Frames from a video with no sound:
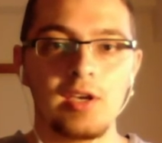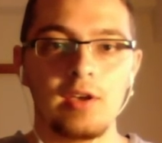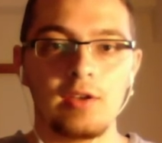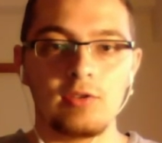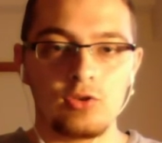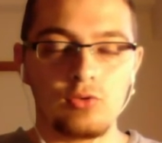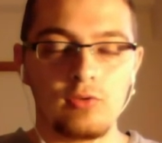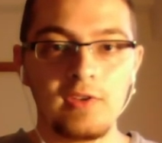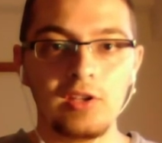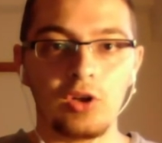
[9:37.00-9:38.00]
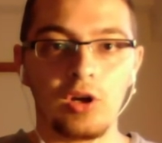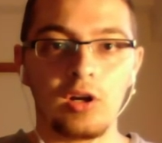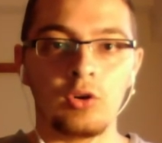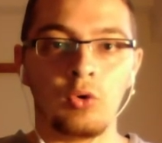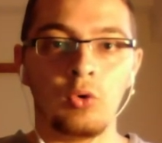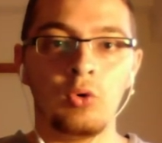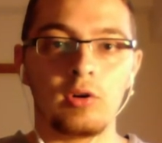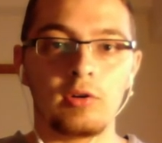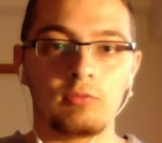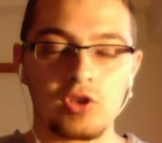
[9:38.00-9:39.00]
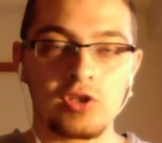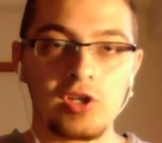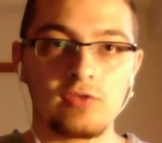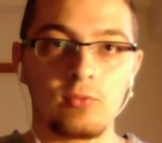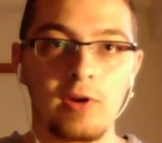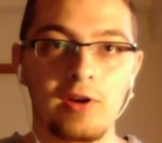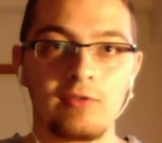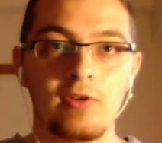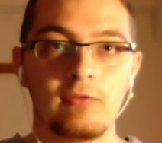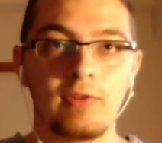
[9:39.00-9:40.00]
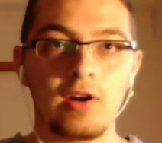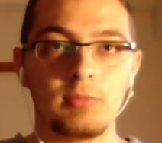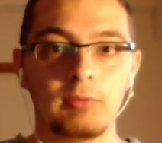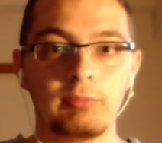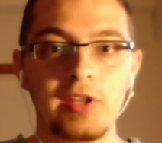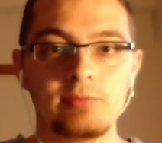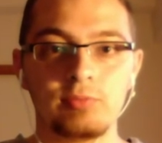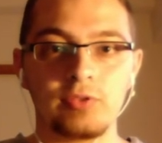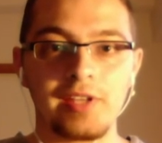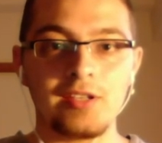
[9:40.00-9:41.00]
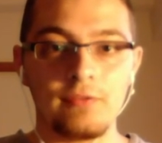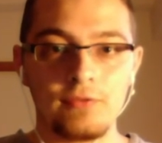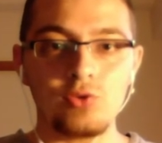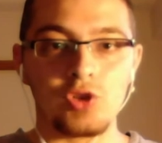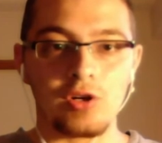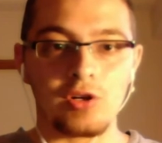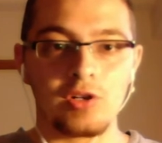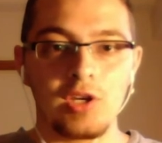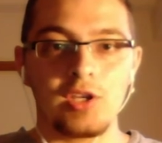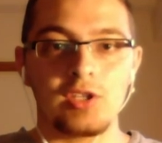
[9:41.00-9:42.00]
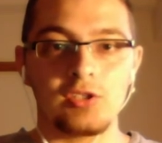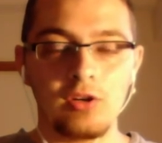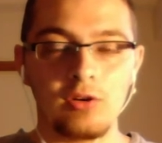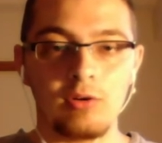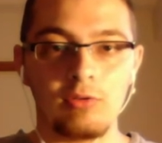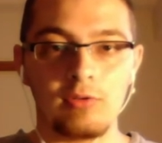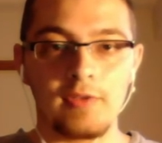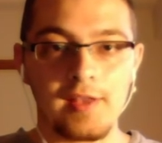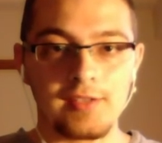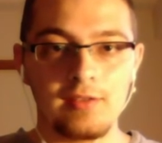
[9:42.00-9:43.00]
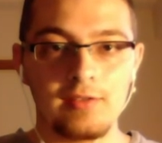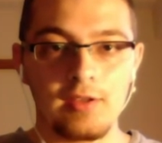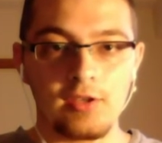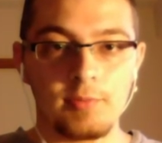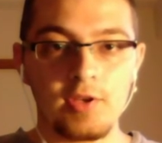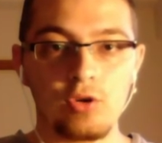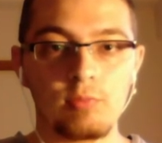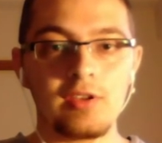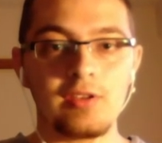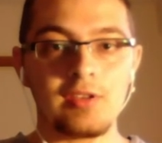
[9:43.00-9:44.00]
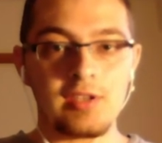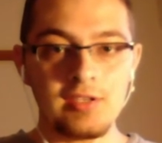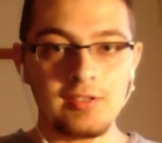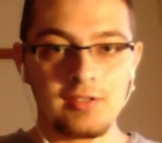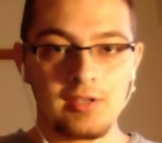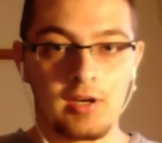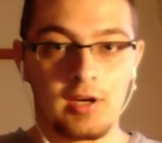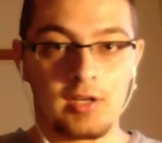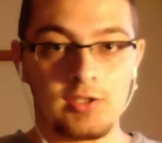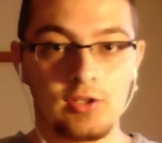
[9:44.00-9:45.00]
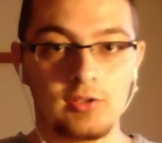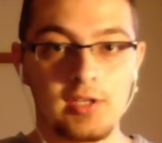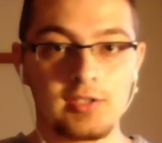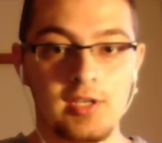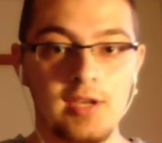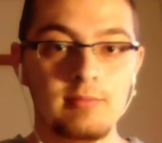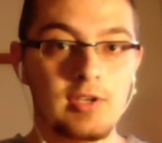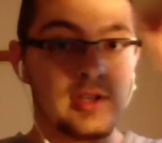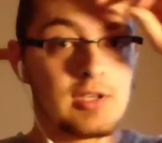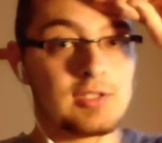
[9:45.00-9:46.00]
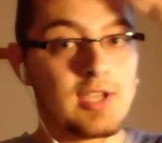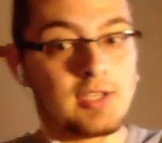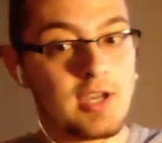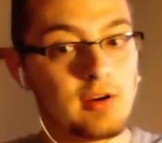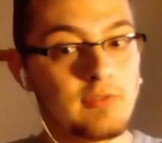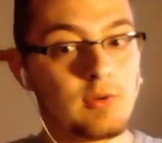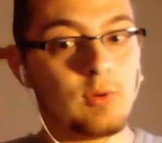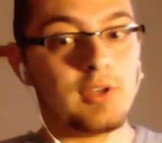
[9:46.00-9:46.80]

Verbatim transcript: do a vlog, or suggest for my Fire Emblem Let's Play in the future. So, that said, this has been your media East. Until next time, take care, everyone.